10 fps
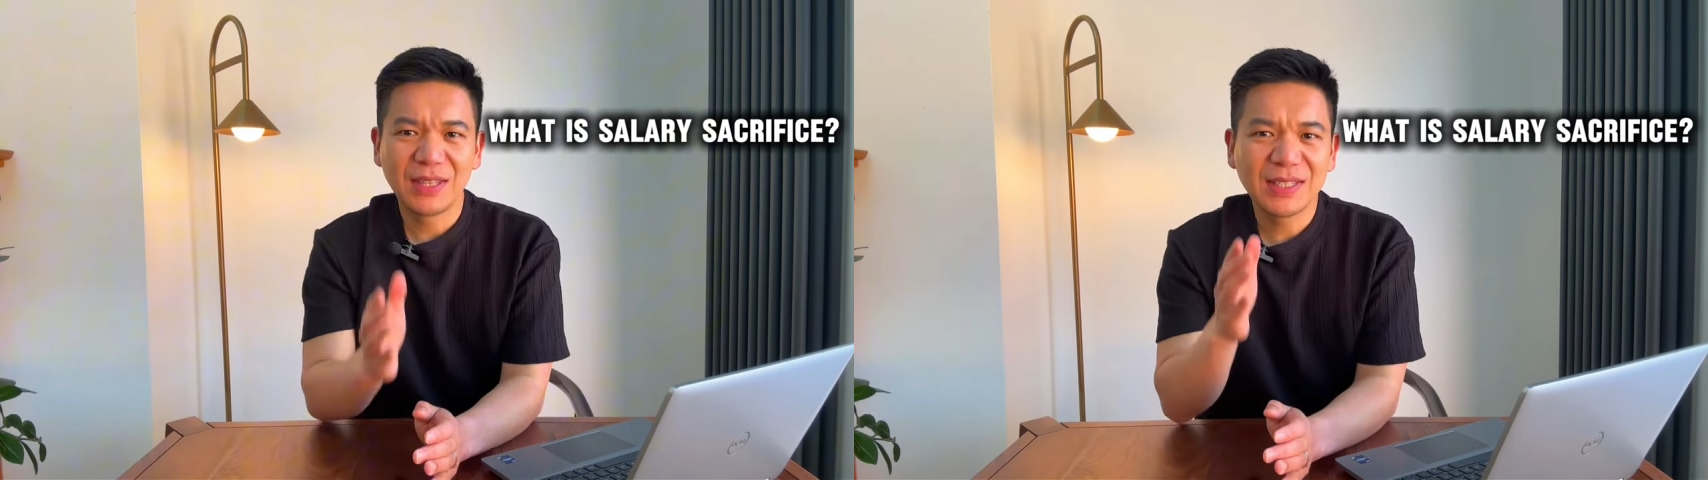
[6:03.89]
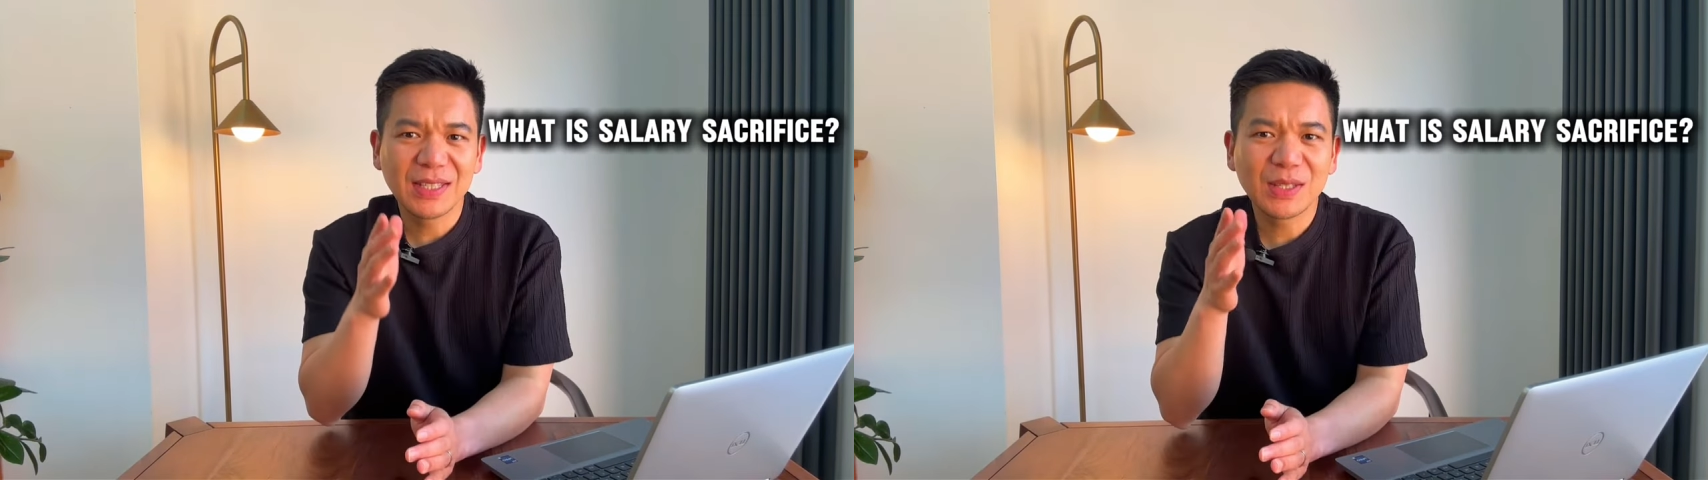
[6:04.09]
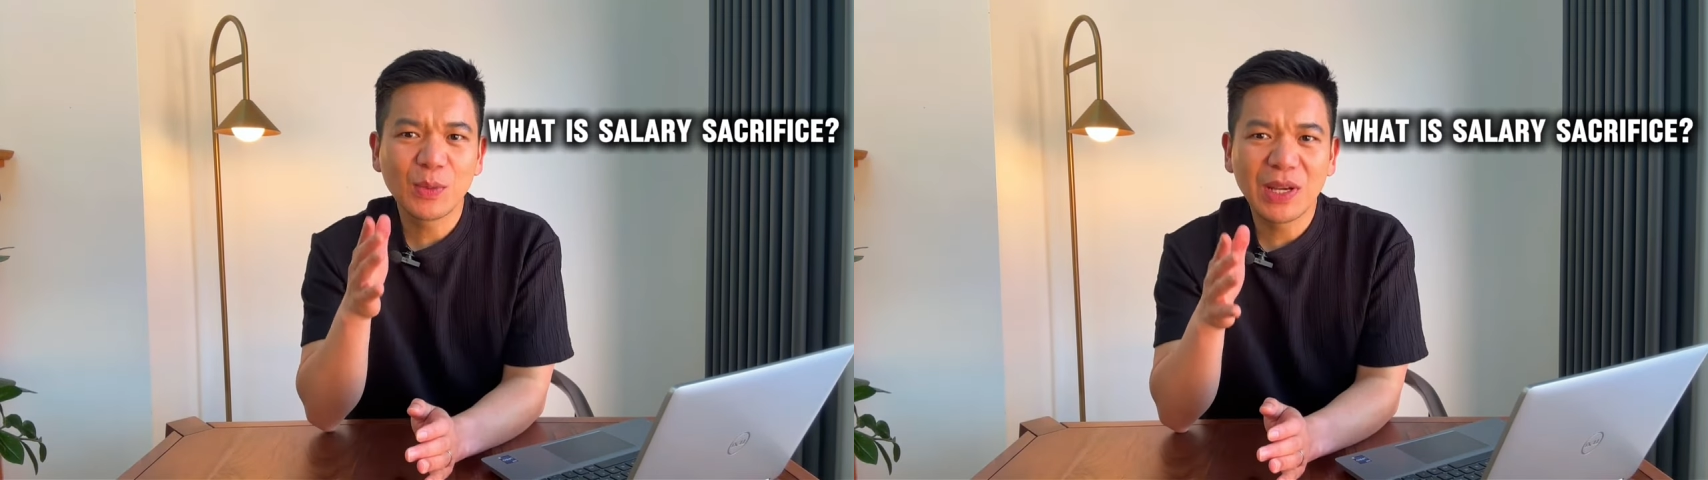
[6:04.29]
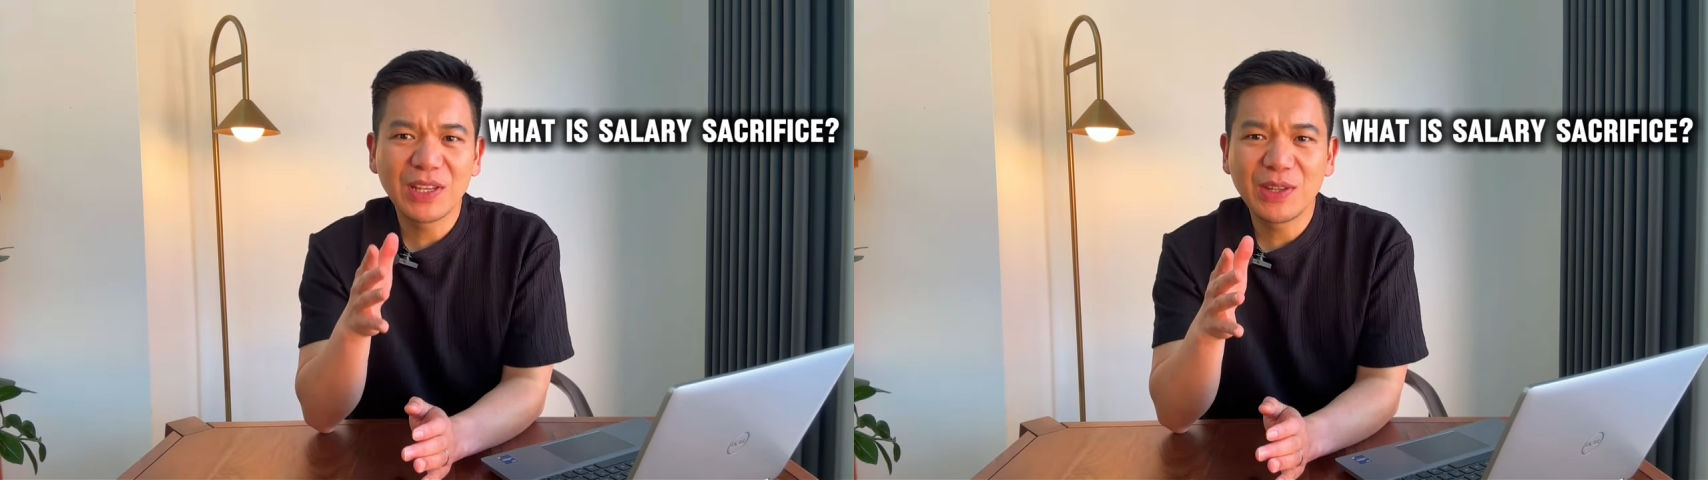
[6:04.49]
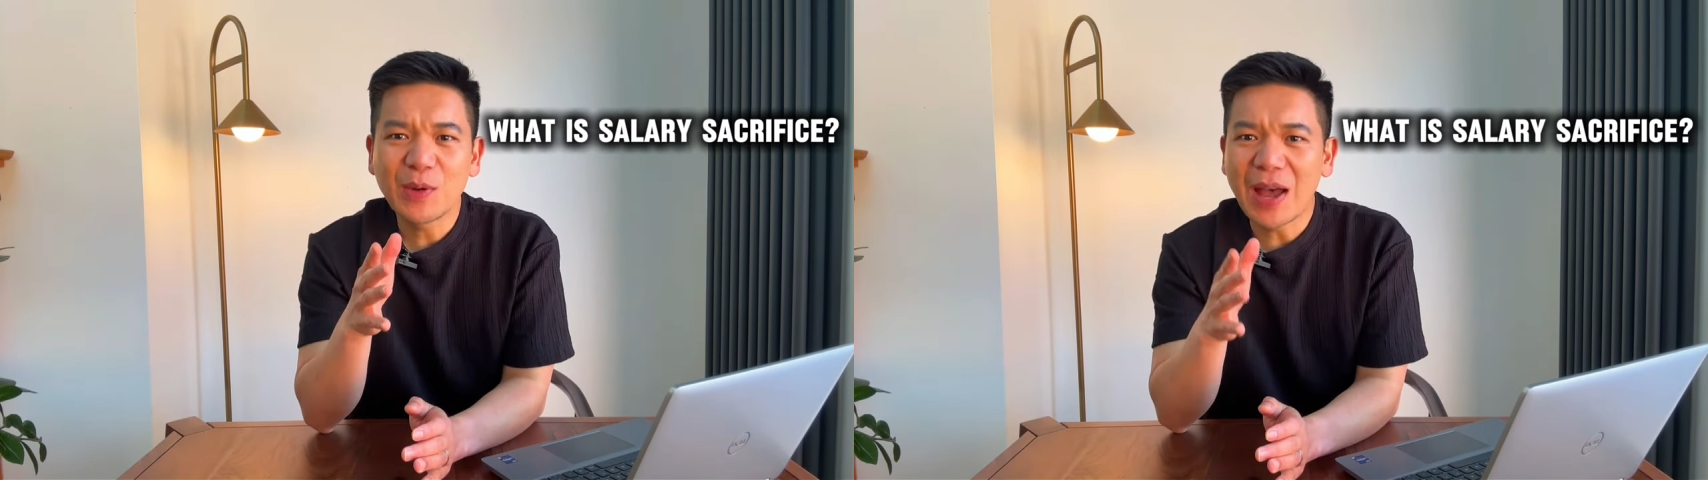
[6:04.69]
This is
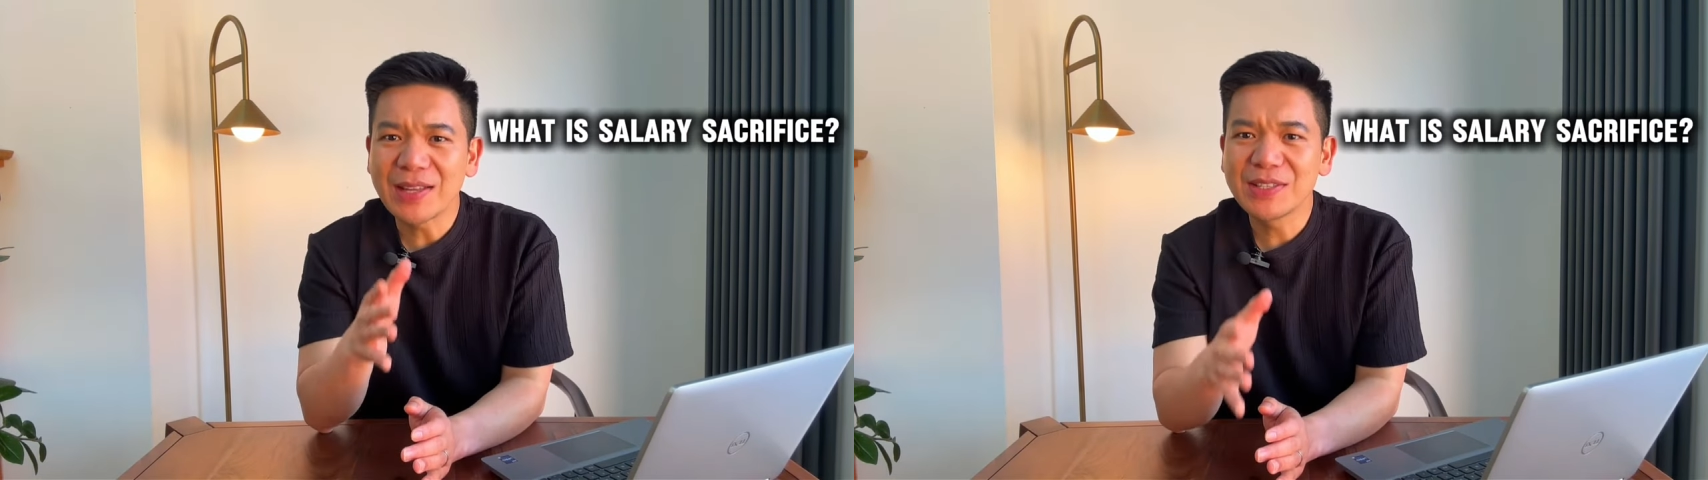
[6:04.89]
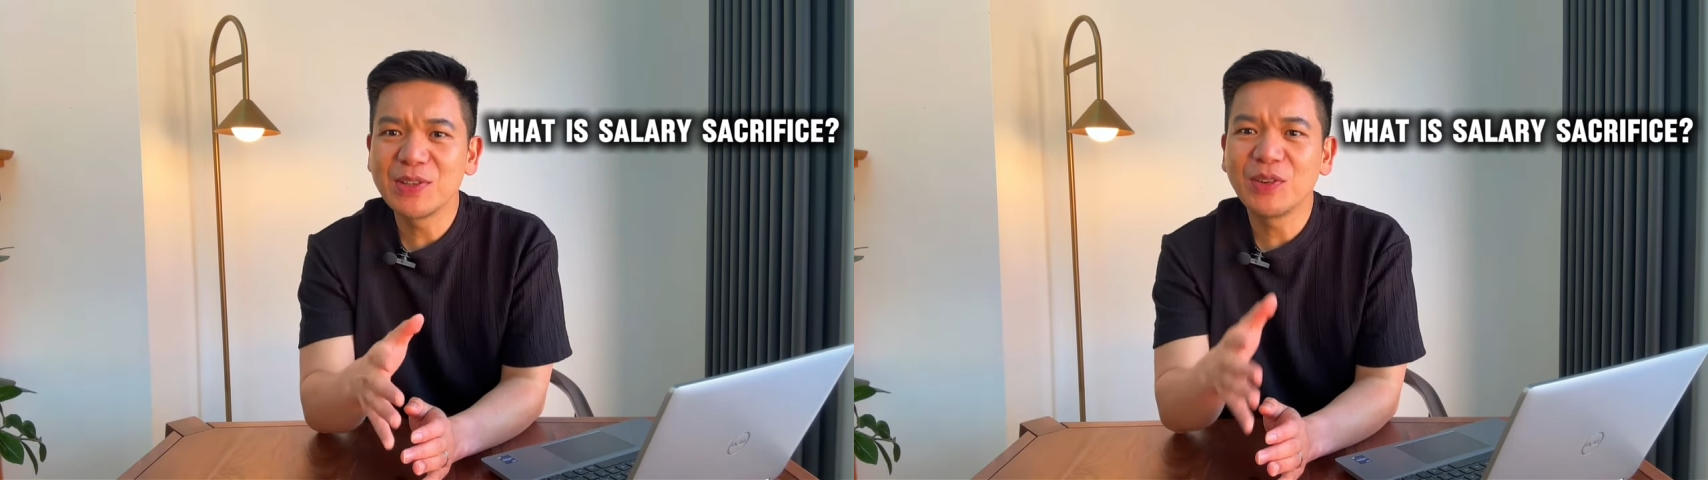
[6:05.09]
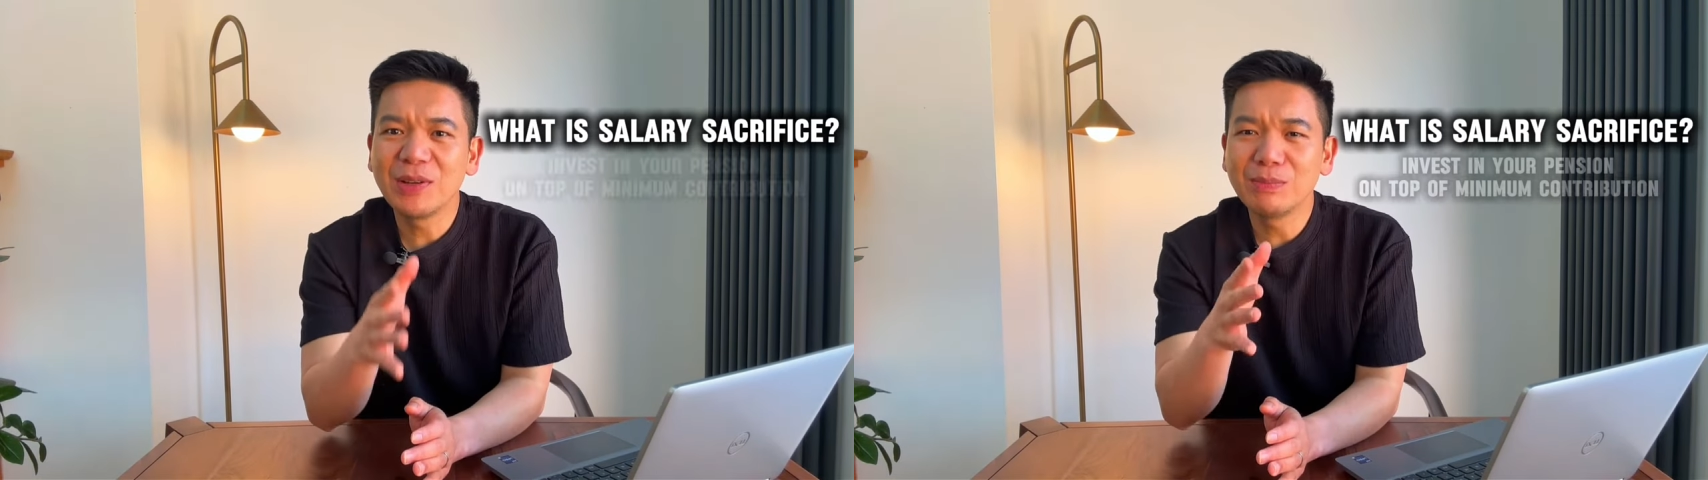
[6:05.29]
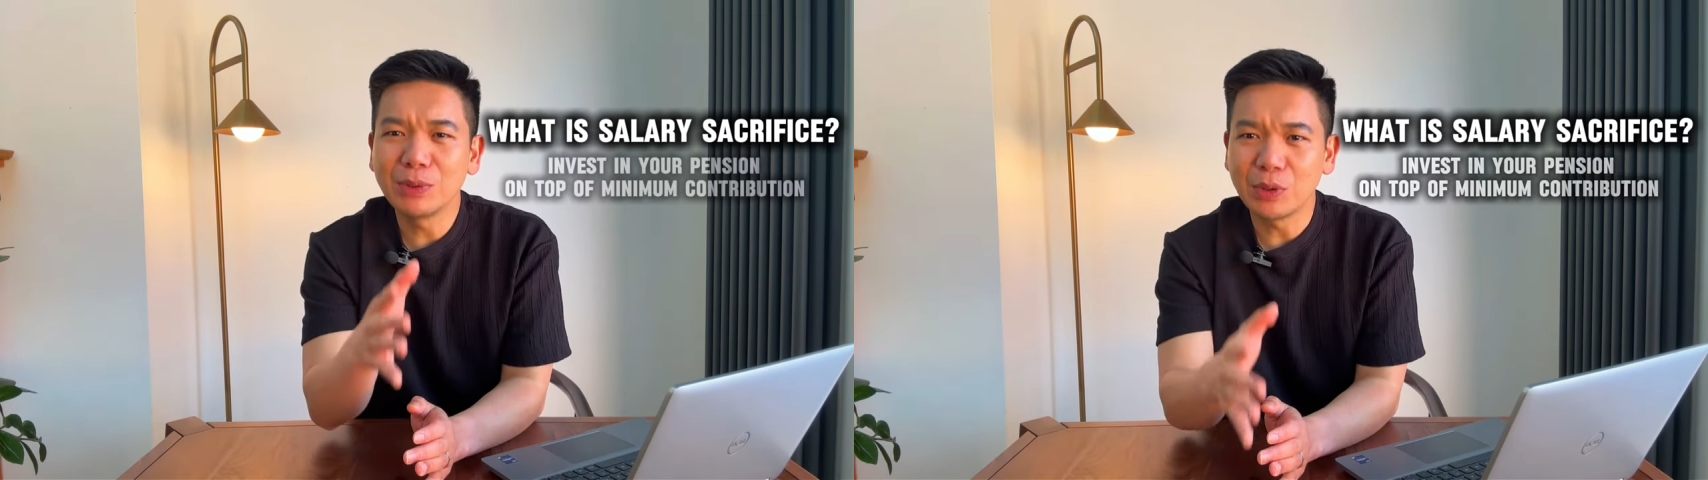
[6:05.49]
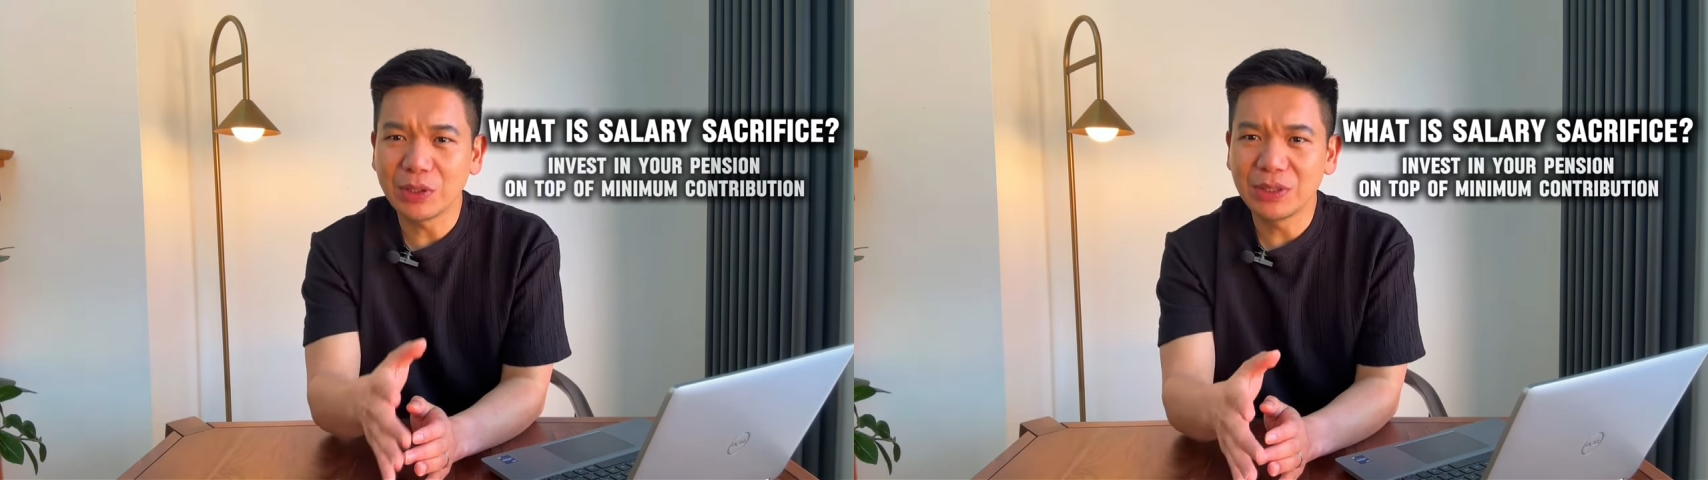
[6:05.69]
when you ask your
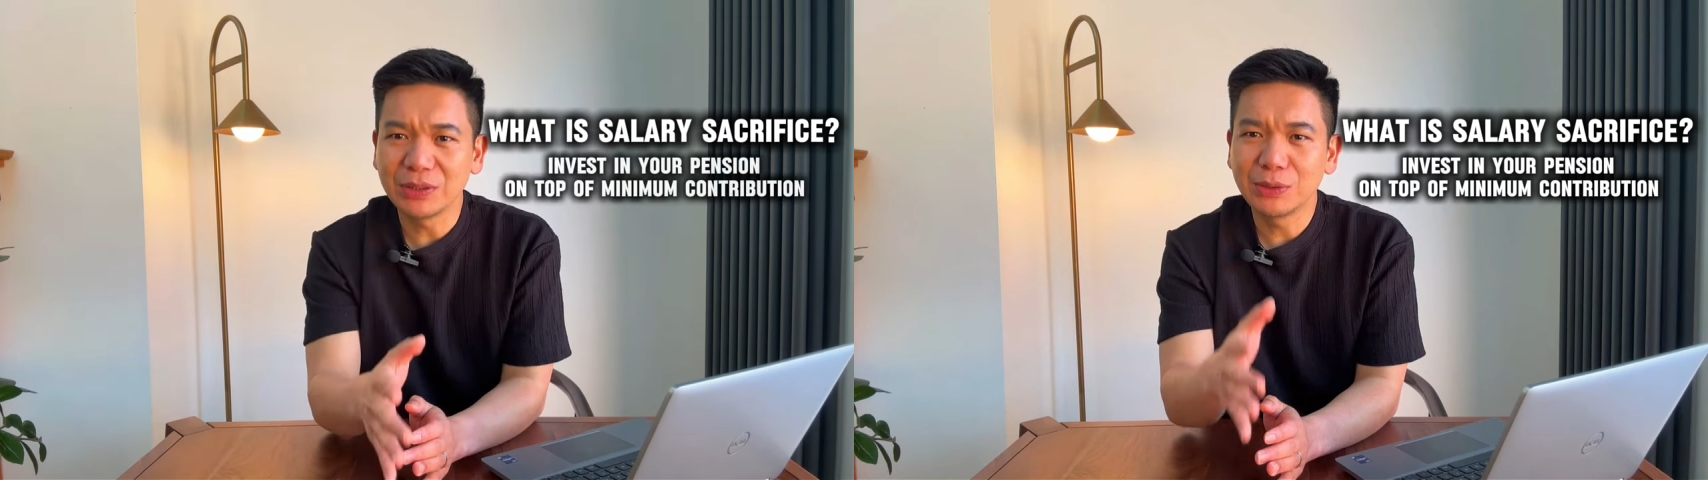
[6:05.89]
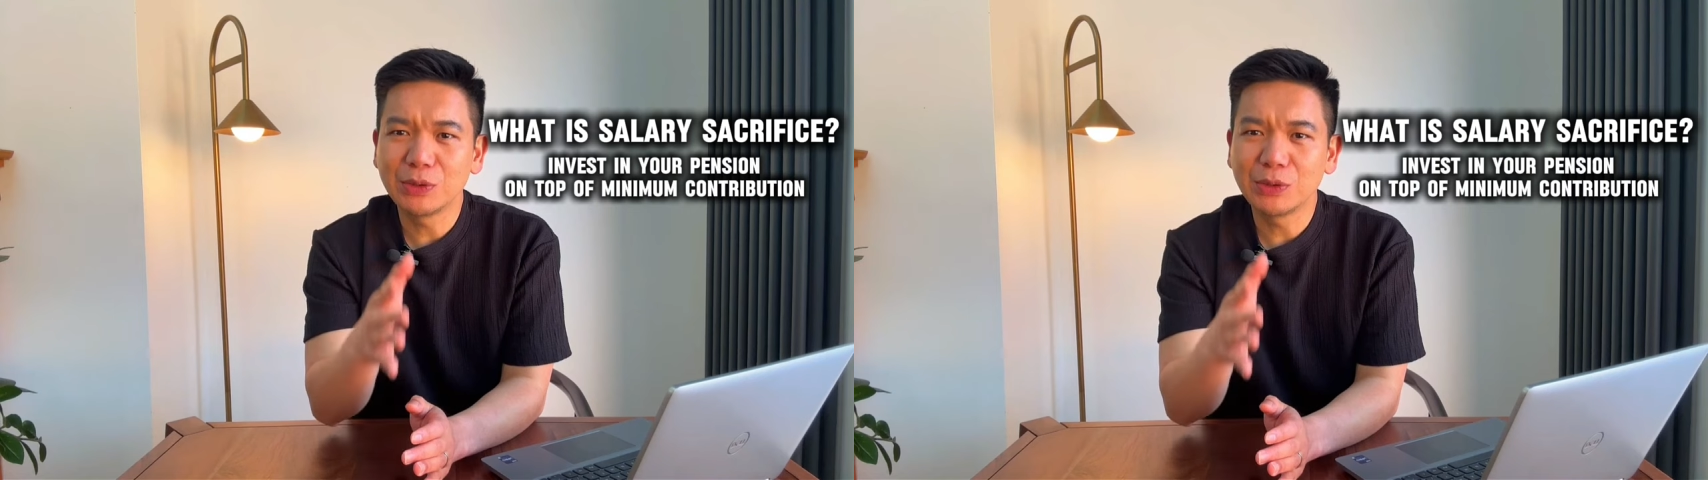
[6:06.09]
employer